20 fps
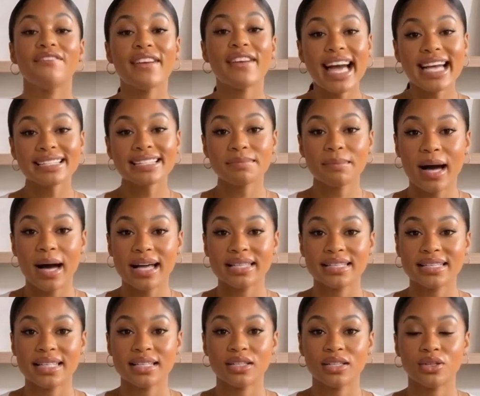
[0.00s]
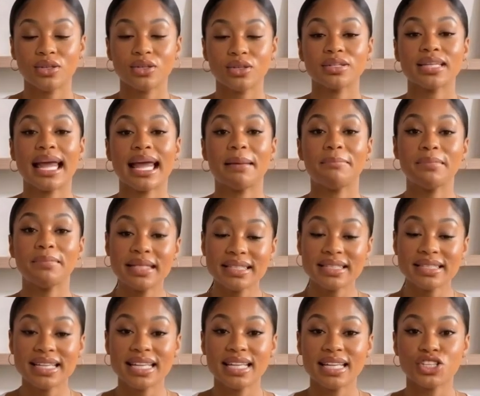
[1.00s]
Fastbots includes a
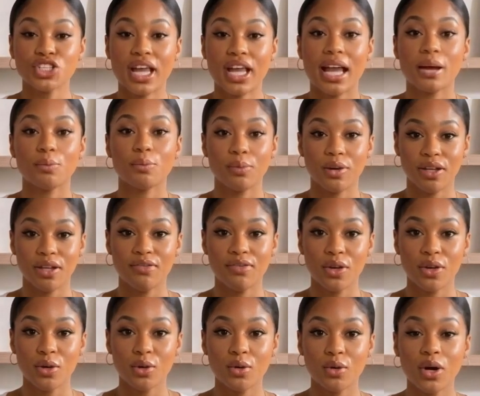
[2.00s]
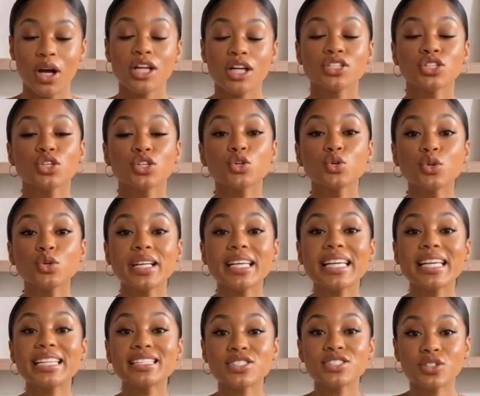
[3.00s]
built-in chat preview so you can
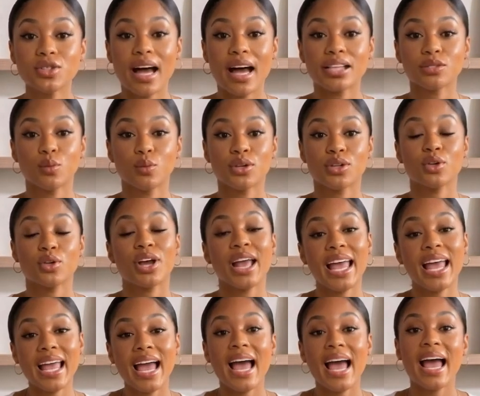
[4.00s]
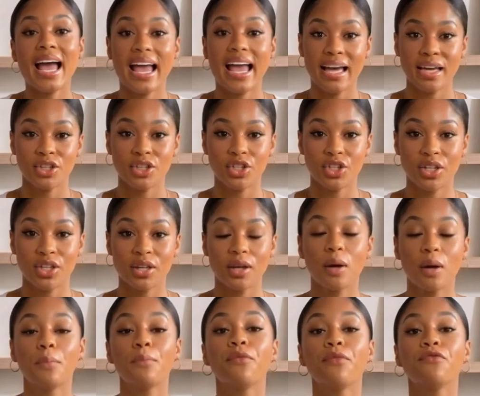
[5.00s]
interact with your AI agent
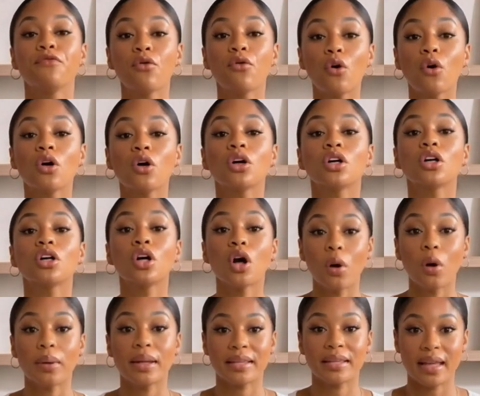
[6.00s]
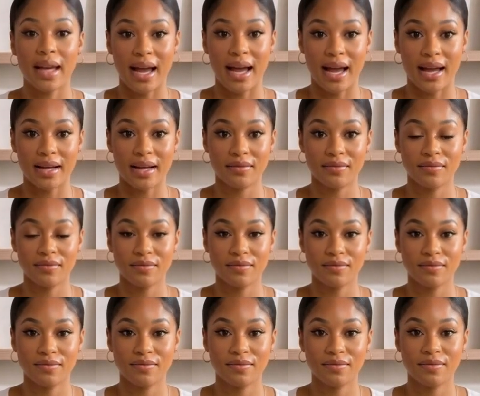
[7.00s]
before going live.
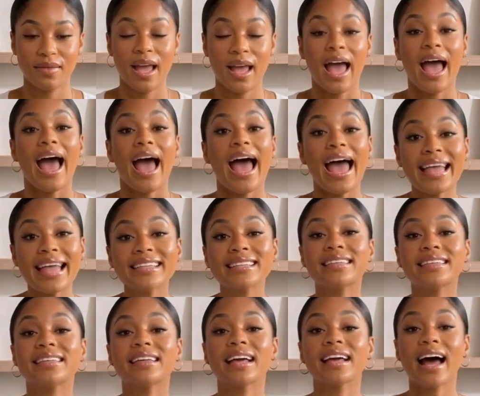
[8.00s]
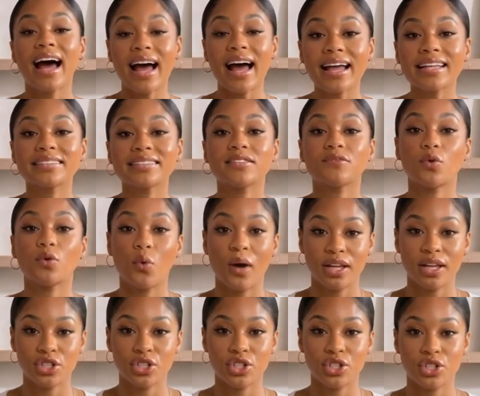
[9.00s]
Ask the kinds of
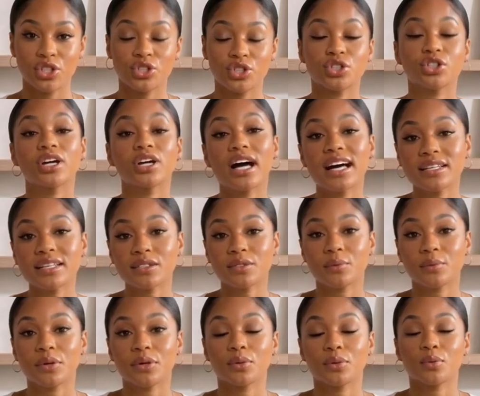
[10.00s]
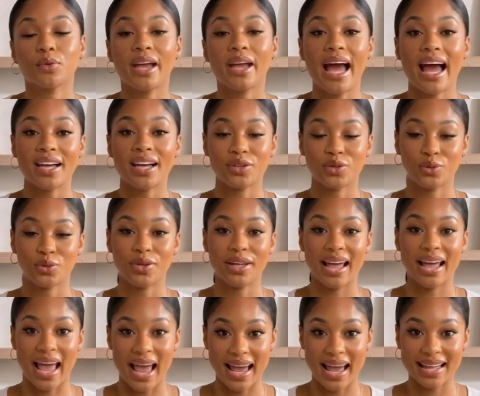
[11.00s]
questions your customers would
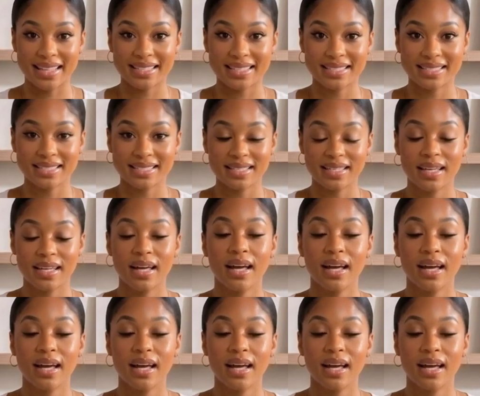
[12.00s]
actually ask.